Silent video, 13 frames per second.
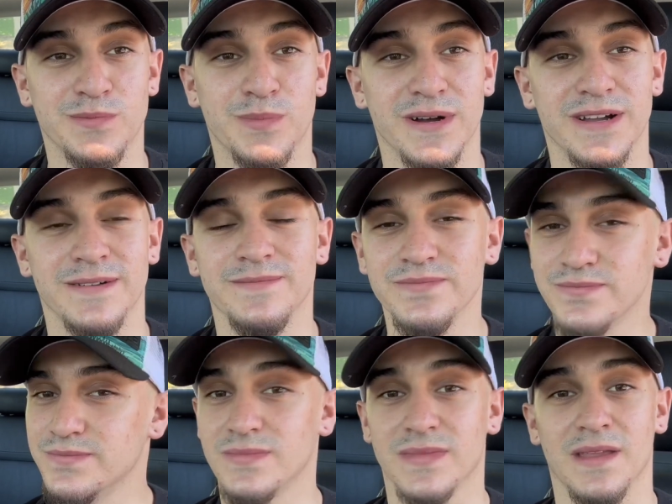But
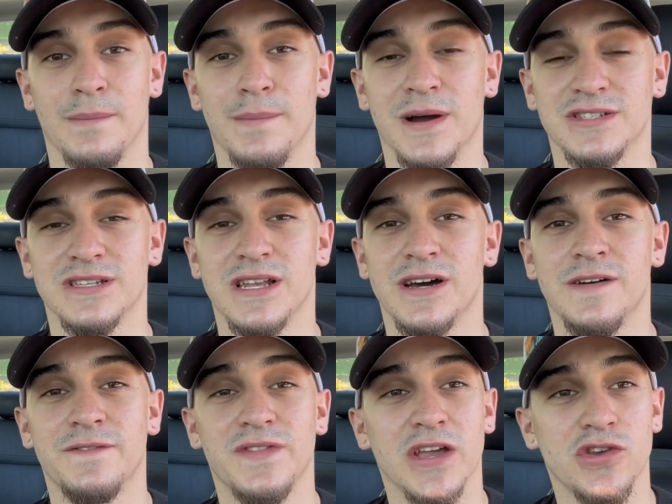much love.
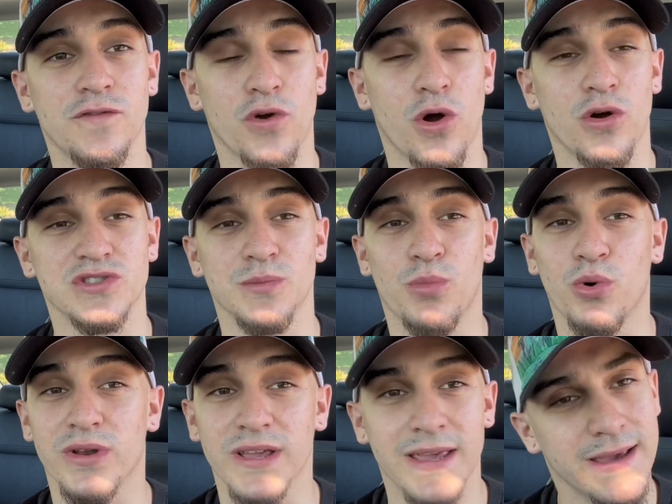Thank you for all support
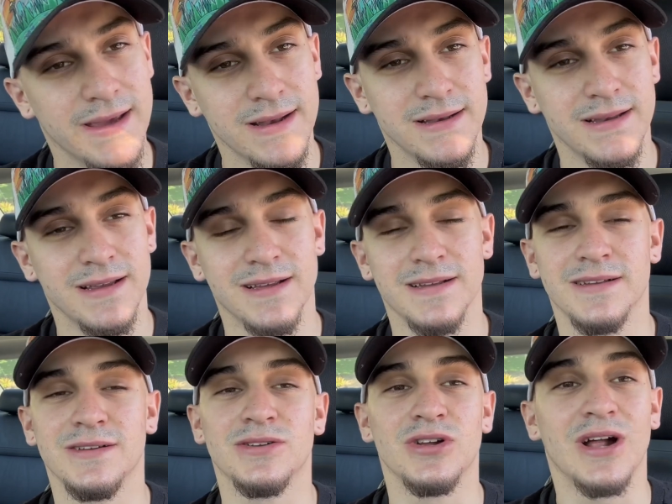again.
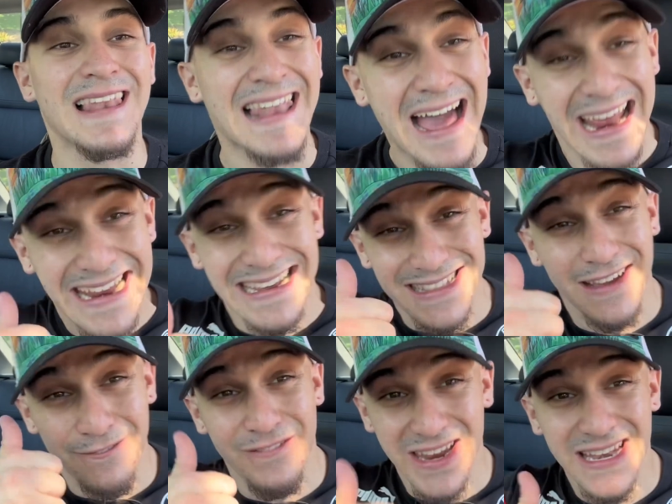Like the
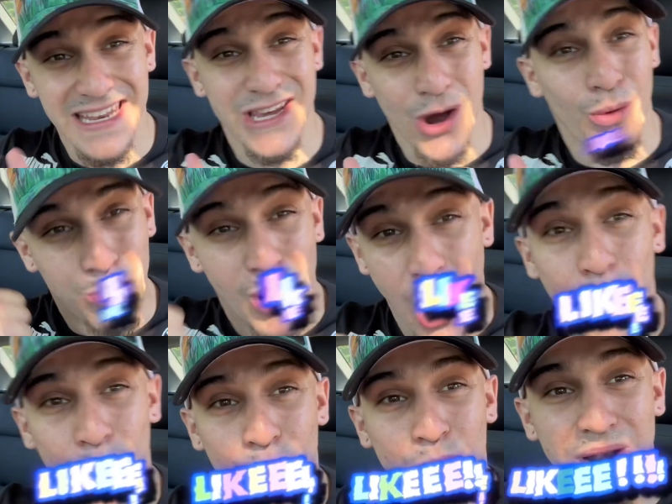video,
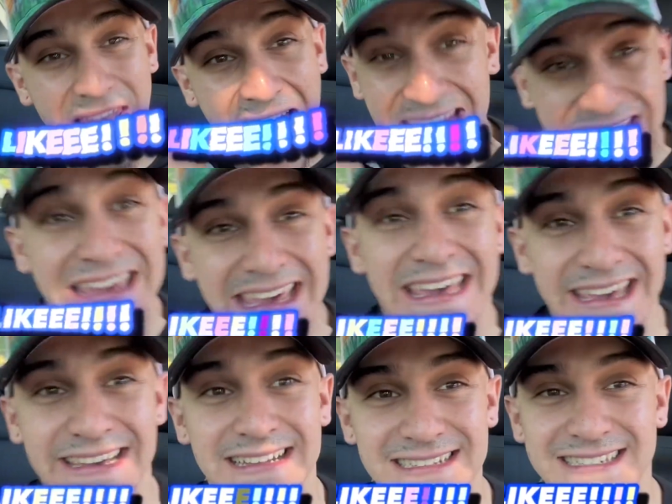bro. Like
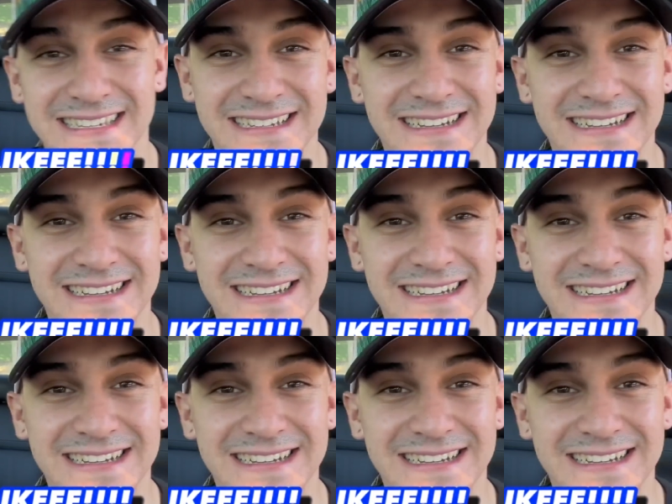it.